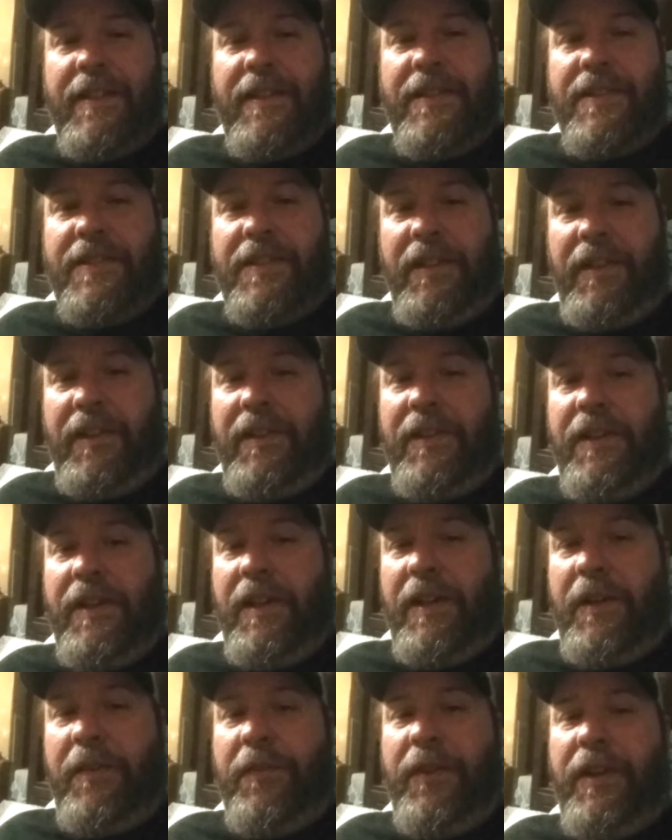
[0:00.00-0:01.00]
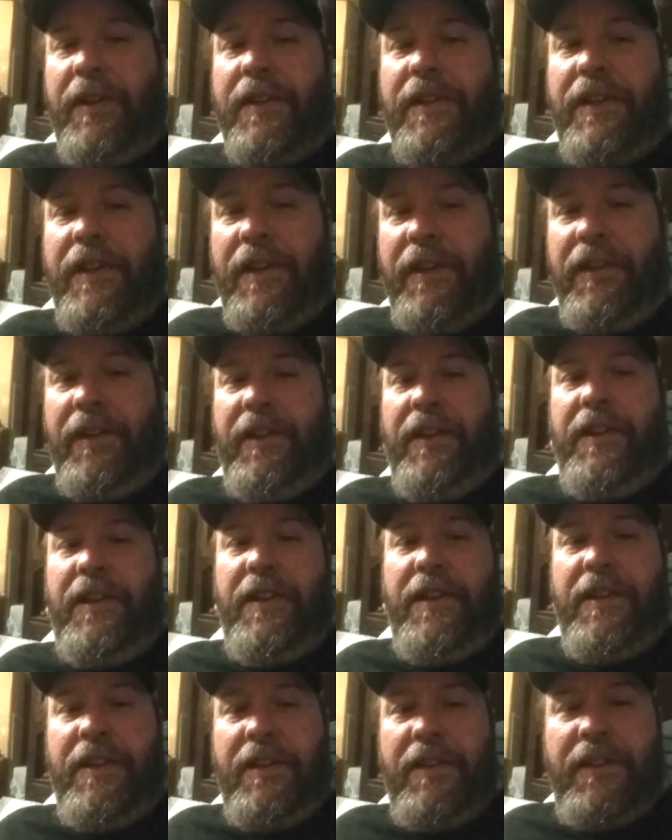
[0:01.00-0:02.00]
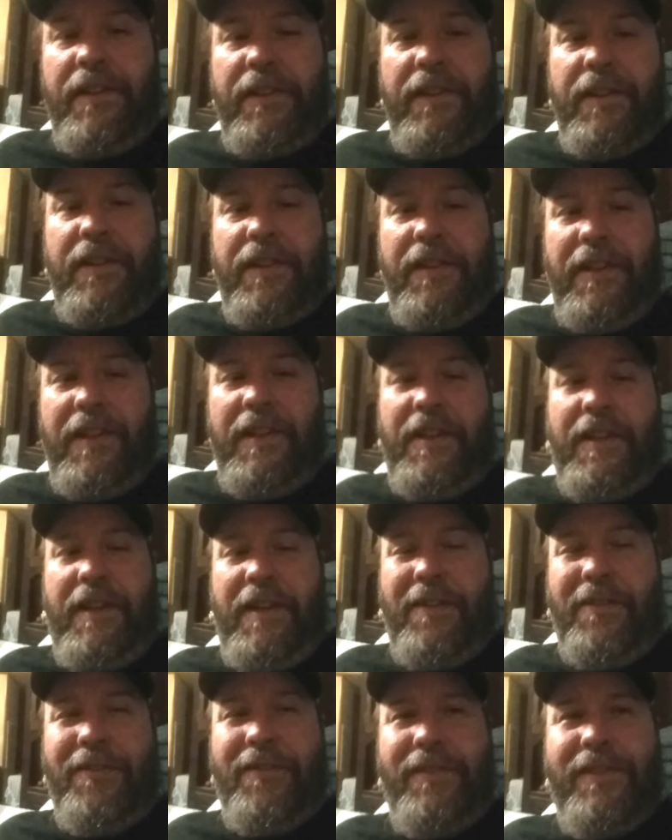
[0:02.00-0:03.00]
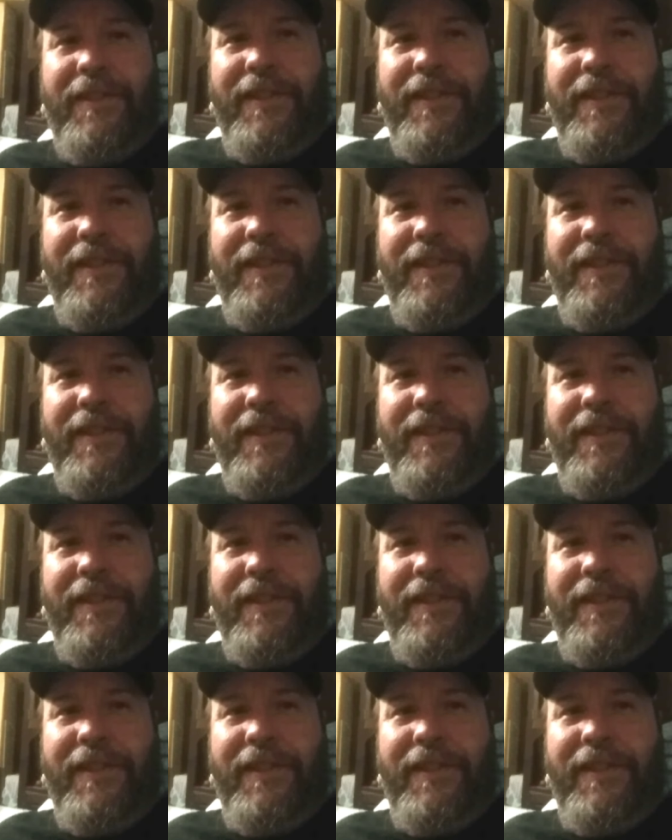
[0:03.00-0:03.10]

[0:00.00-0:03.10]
Son of a gun, you know.